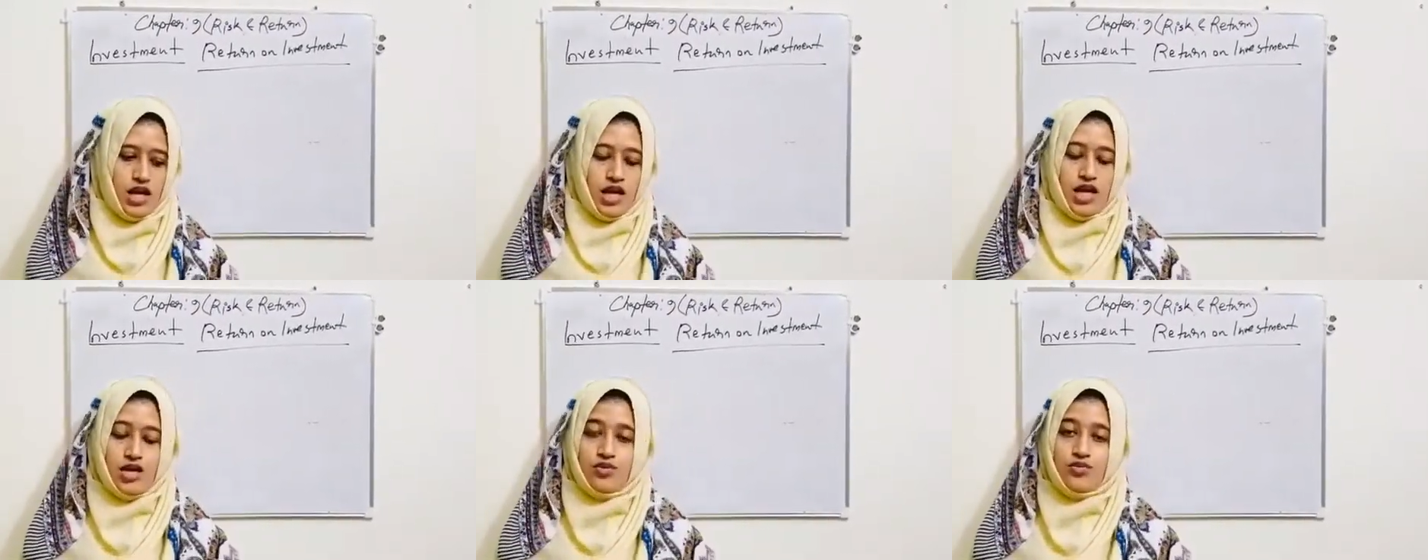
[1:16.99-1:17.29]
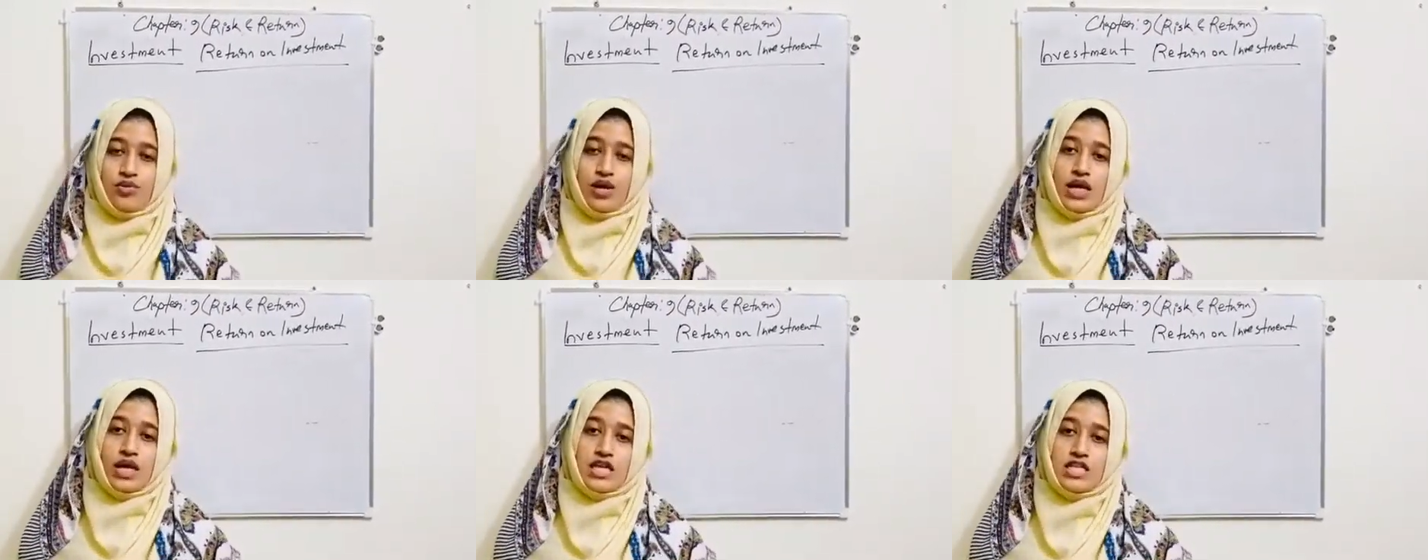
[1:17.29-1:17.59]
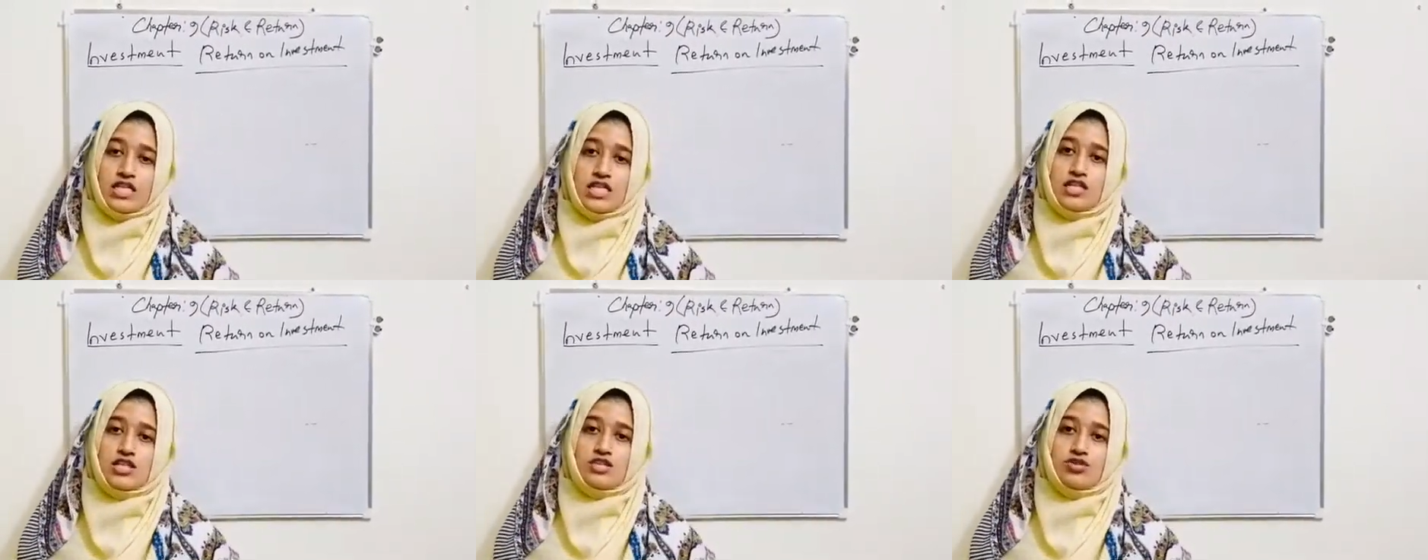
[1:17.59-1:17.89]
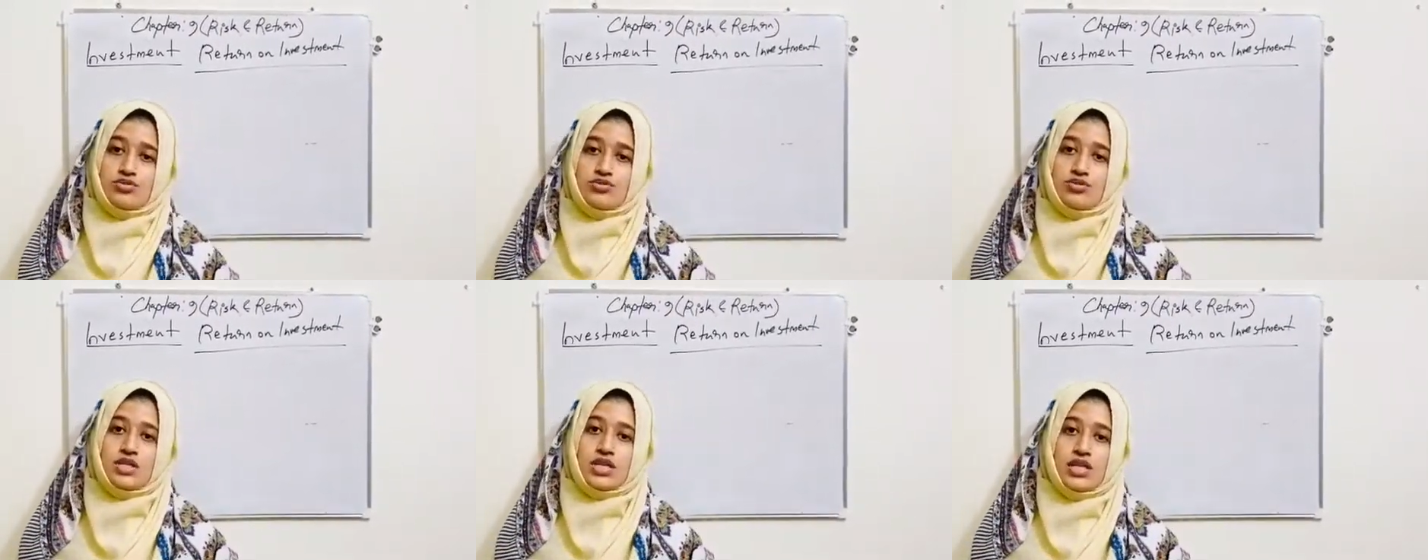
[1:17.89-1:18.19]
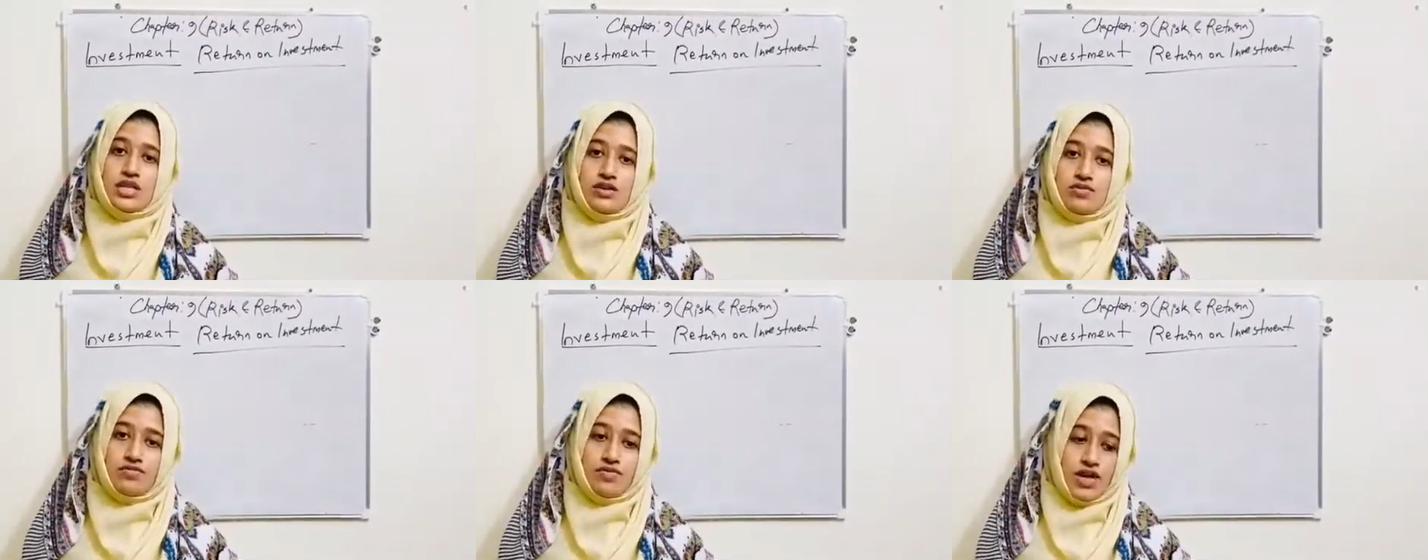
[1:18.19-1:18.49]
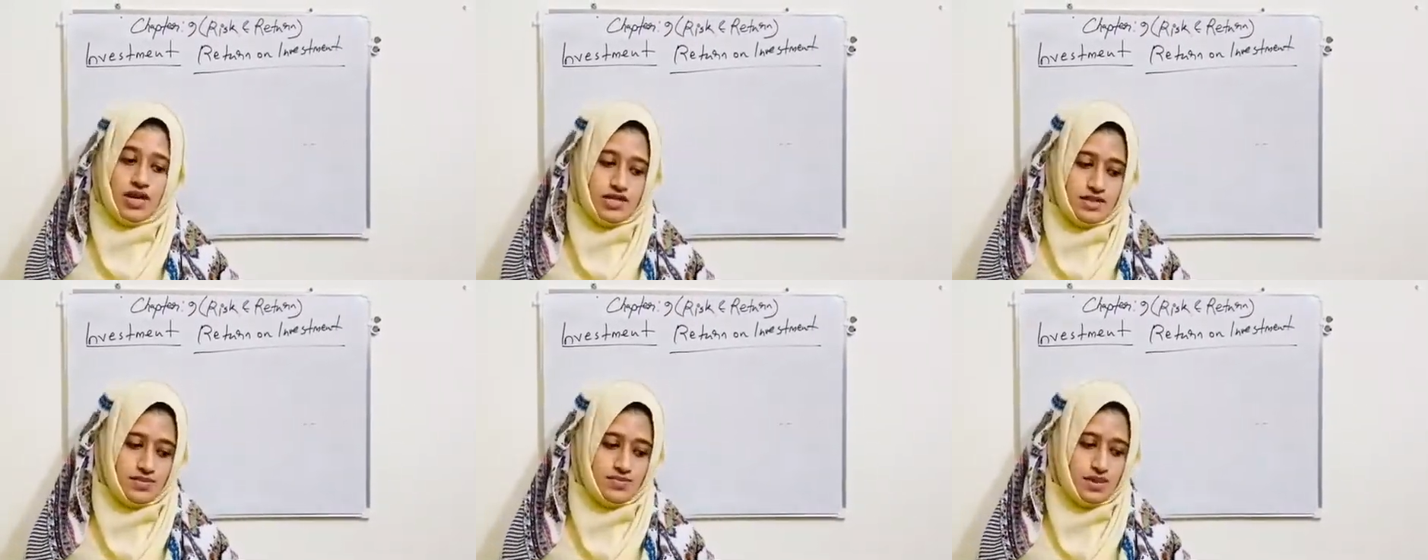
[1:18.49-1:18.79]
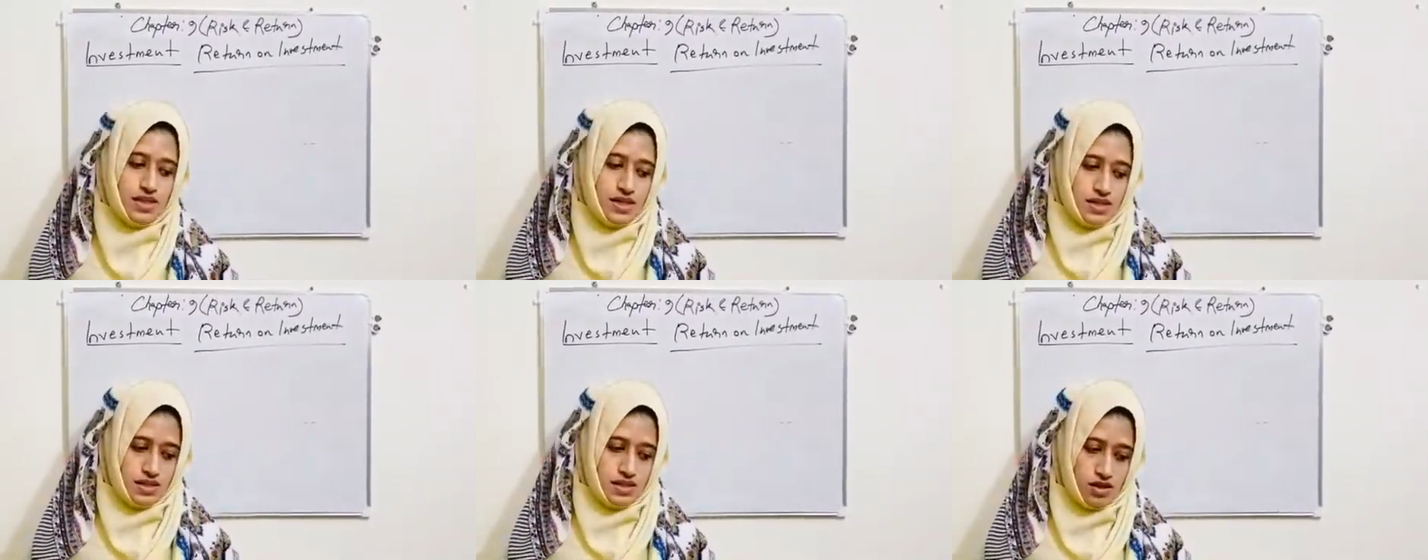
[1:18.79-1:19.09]
in relation to their
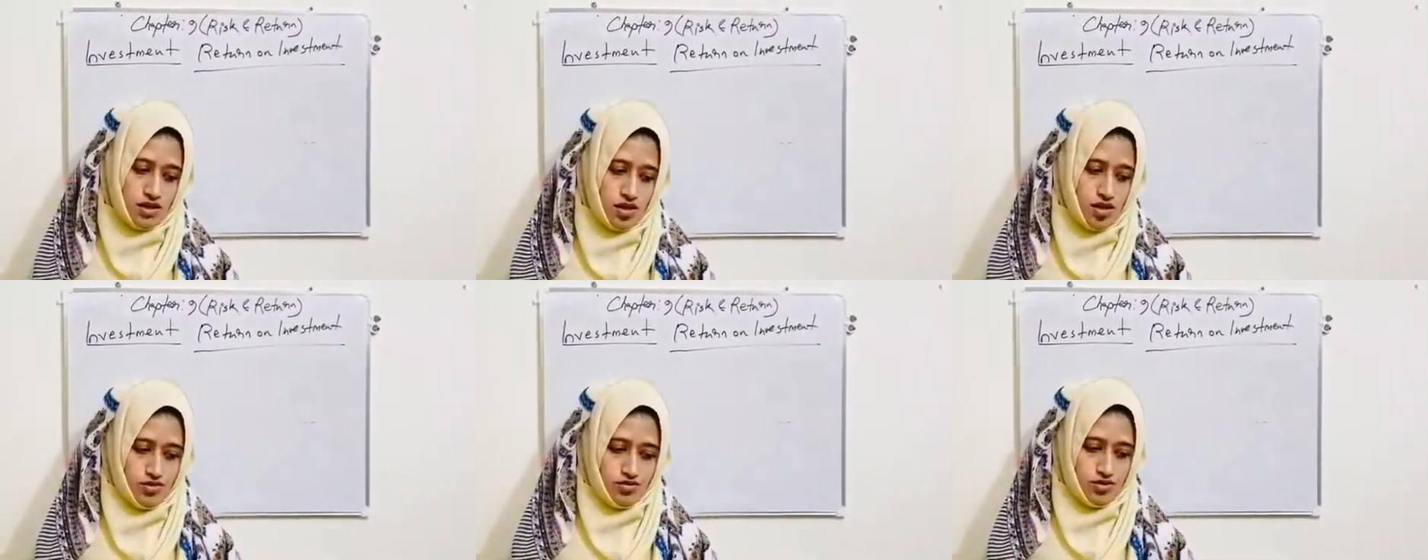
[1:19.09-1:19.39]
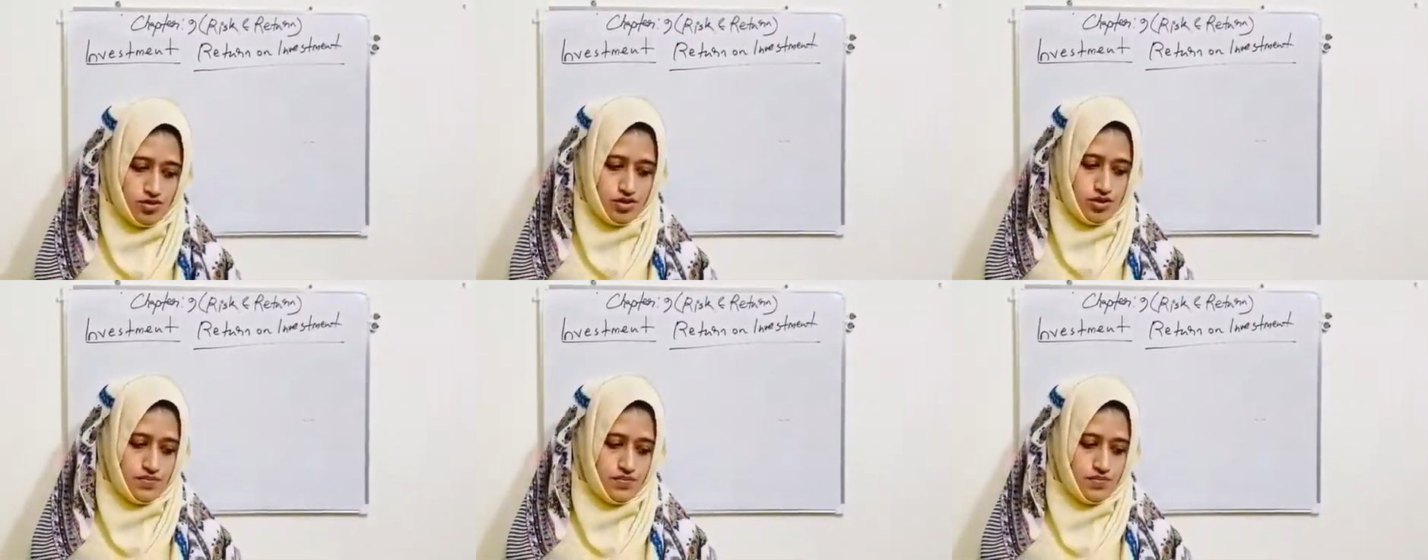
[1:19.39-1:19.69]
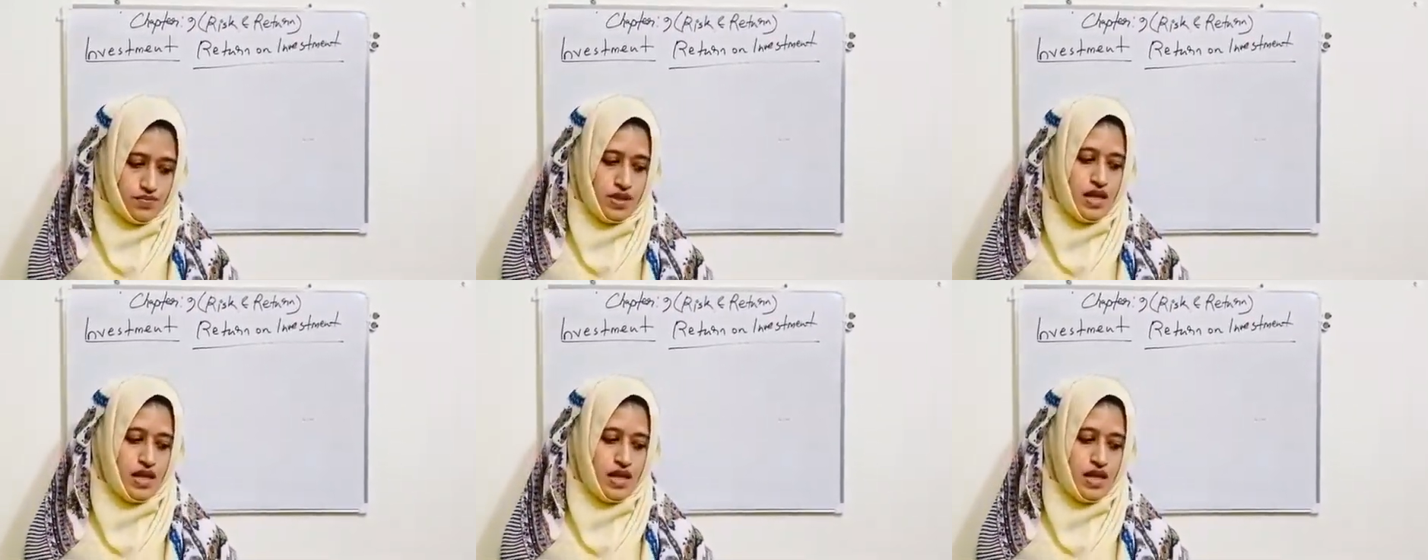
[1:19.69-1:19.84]
investment cost.